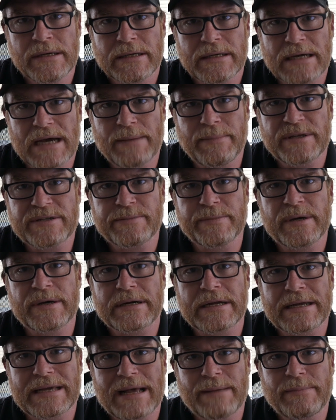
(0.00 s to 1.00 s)
God bless
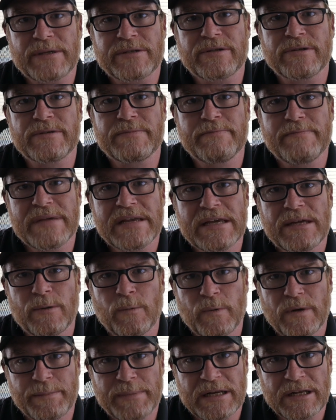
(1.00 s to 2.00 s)
America. God bless those
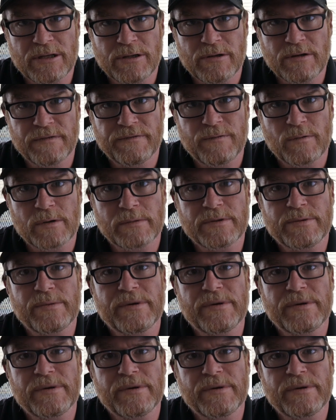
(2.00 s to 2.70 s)
men, women in uniform